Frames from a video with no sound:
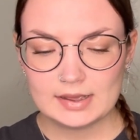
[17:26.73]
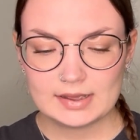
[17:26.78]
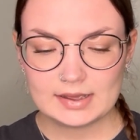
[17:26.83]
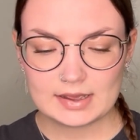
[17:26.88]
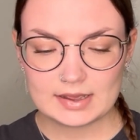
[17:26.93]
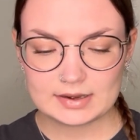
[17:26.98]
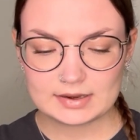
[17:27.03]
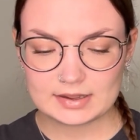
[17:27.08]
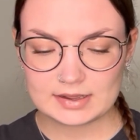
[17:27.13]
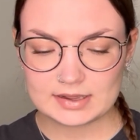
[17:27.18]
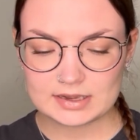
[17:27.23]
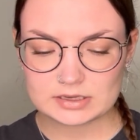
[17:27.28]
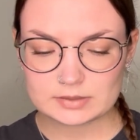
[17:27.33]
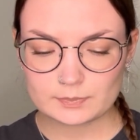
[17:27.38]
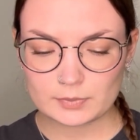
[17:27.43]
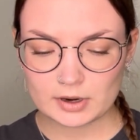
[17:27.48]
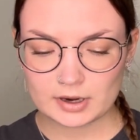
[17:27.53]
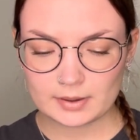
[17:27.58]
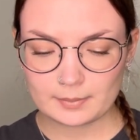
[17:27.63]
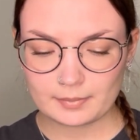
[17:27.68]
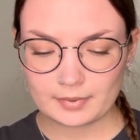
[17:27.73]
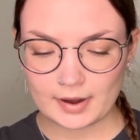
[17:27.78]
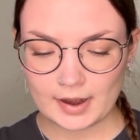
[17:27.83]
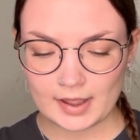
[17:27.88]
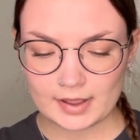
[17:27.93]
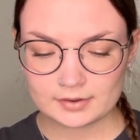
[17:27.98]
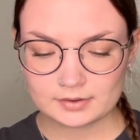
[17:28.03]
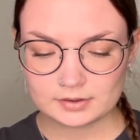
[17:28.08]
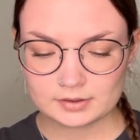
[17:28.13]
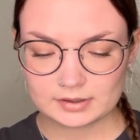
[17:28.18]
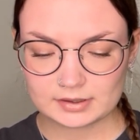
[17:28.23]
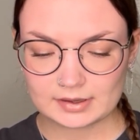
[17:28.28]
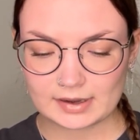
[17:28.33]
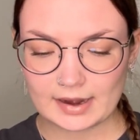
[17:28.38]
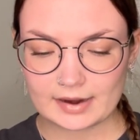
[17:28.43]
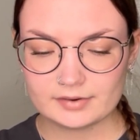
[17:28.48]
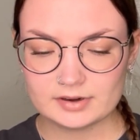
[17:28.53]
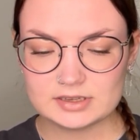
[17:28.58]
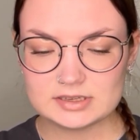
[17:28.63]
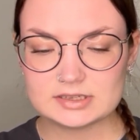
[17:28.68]
It is by the brand
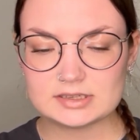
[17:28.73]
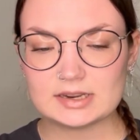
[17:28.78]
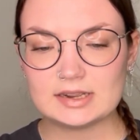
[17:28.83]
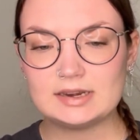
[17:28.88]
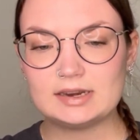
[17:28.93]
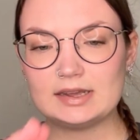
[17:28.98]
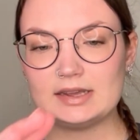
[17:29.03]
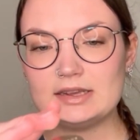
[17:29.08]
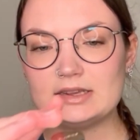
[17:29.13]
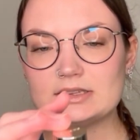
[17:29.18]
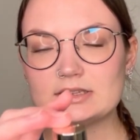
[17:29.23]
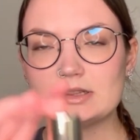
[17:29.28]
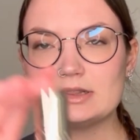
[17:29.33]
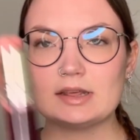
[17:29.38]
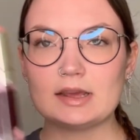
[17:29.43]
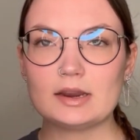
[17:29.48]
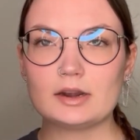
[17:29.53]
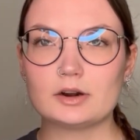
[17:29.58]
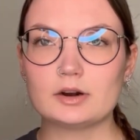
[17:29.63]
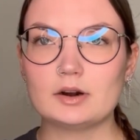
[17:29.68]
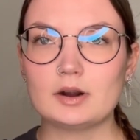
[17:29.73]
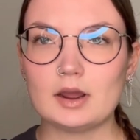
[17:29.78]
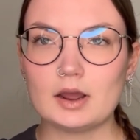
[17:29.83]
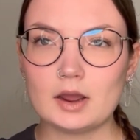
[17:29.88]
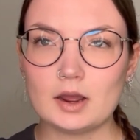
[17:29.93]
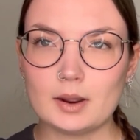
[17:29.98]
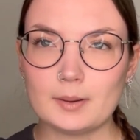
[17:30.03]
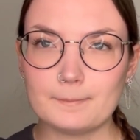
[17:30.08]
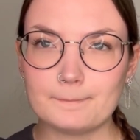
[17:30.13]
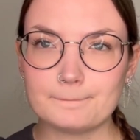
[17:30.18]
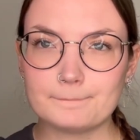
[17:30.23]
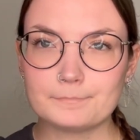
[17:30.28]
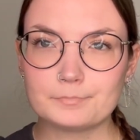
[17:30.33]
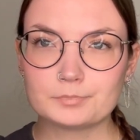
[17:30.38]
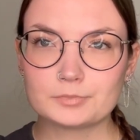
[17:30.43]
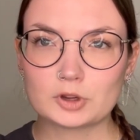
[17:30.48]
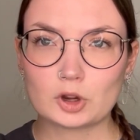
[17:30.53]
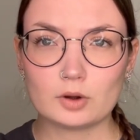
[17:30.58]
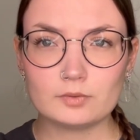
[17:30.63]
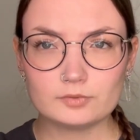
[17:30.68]
Clarins. It is their
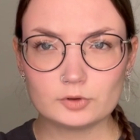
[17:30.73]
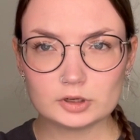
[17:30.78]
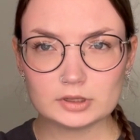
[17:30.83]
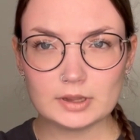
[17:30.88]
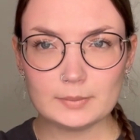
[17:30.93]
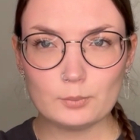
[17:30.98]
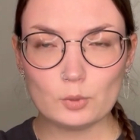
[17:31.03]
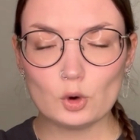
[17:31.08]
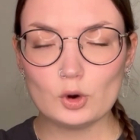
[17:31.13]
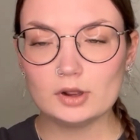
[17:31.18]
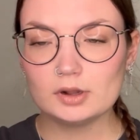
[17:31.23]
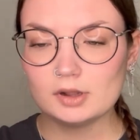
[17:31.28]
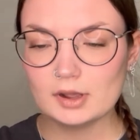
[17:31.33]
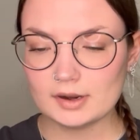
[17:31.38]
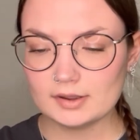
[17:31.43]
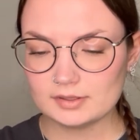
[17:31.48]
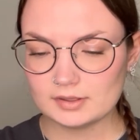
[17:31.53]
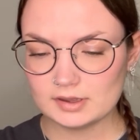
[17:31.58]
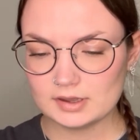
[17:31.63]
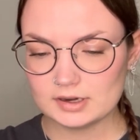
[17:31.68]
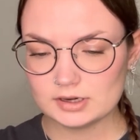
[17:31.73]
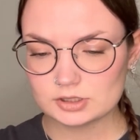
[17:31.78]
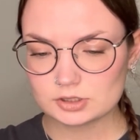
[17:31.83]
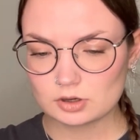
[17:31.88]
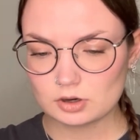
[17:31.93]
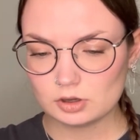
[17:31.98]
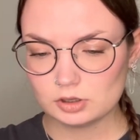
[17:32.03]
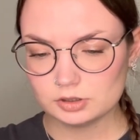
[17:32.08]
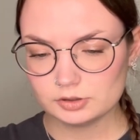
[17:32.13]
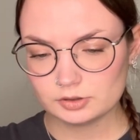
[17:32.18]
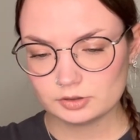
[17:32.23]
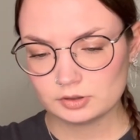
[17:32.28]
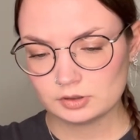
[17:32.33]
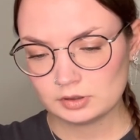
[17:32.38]
comfort lip oil, I think it is called.